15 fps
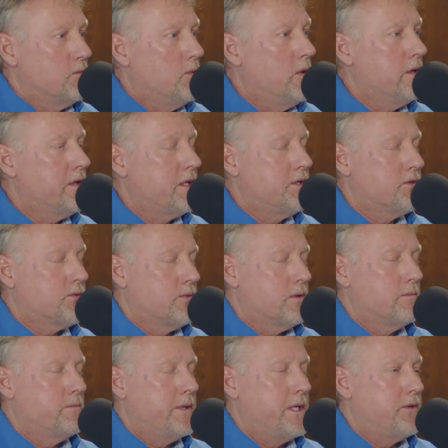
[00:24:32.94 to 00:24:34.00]
One, they just
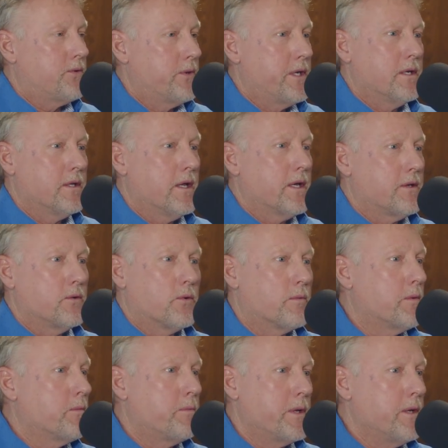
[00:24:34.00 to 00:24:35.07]
want to be treated like
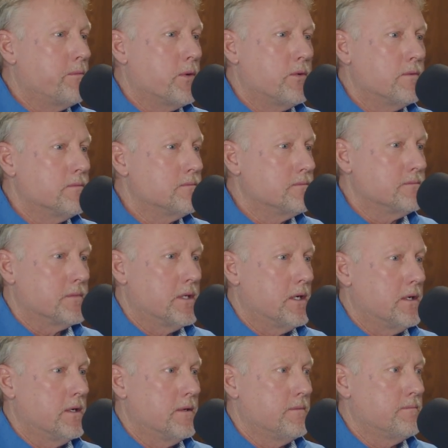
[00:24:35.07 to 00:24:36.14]
normal people.
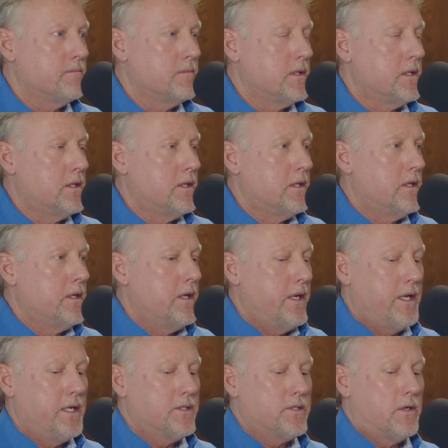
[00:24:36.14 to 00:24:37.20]
And
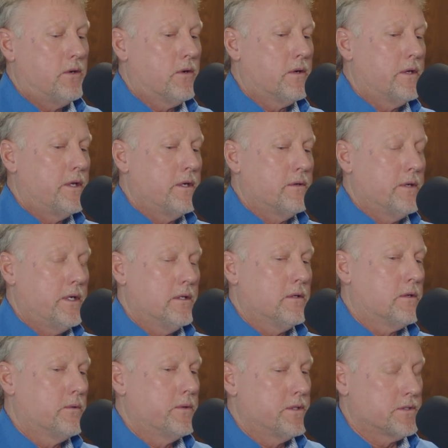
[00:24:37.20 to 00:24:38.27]
it's a hard deal.
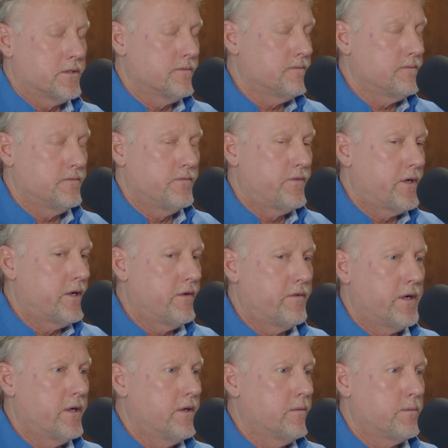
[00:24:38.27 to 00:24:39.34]
Hale Irwin is a
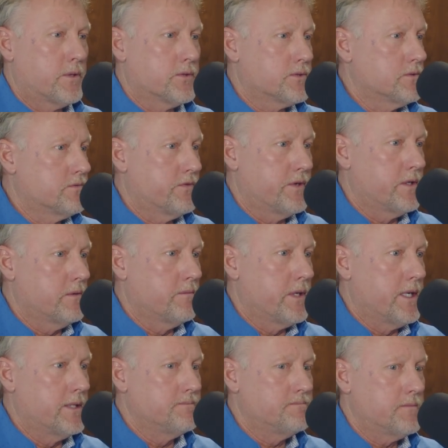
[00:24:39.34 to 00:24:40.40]
very, very good personal friend of
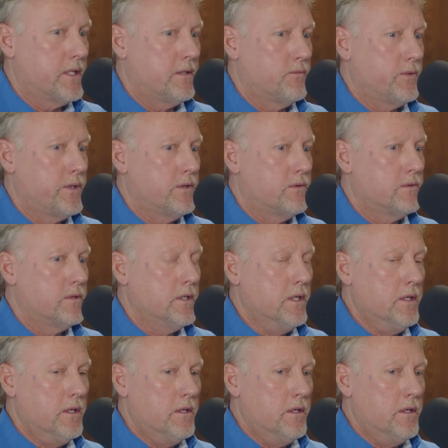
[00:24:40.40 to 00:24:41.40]
mine, and we'll